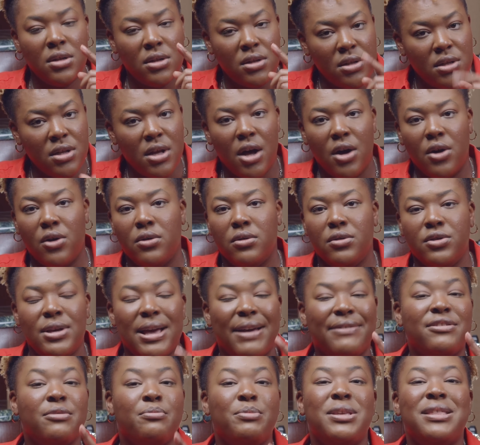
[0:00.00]
no, you
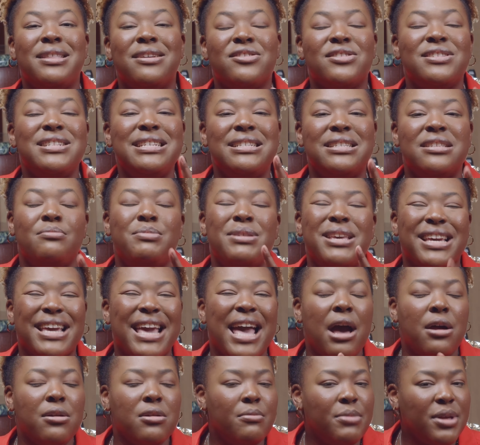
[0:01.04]
have to be, there needs to be
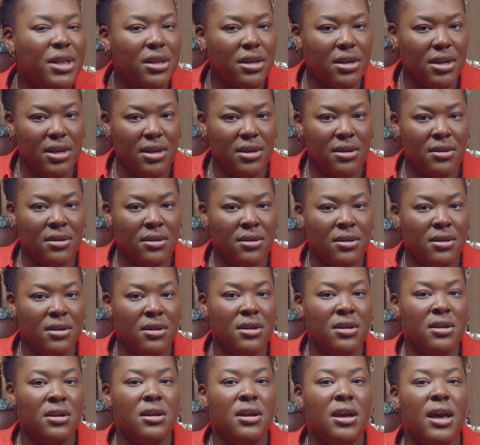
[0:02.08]
accountability.
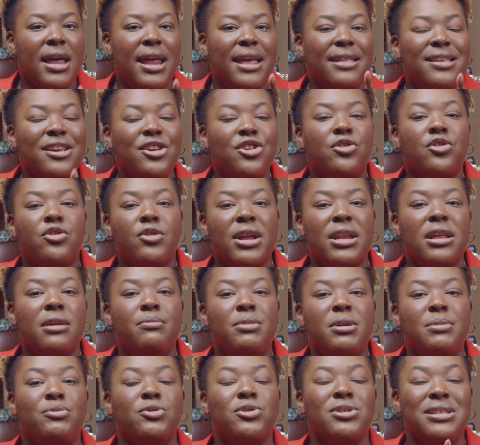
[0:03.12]
I think Ukrainian
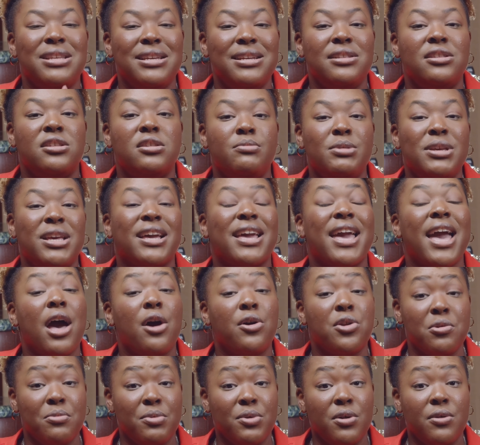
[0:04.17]
people need to be
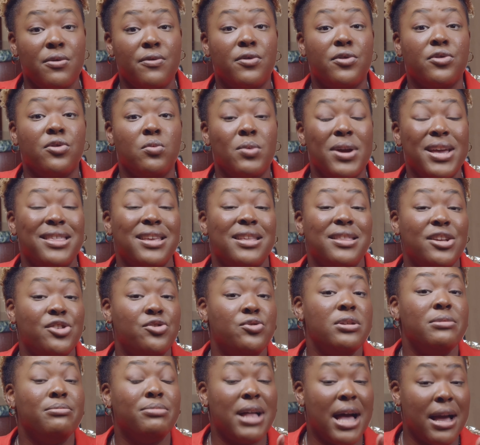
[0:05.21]
accountable for the way that they
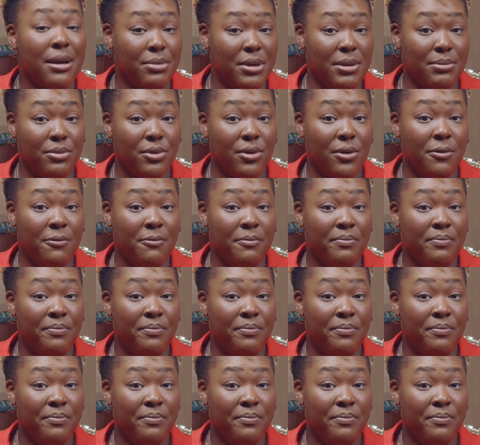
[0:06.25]
treat black people.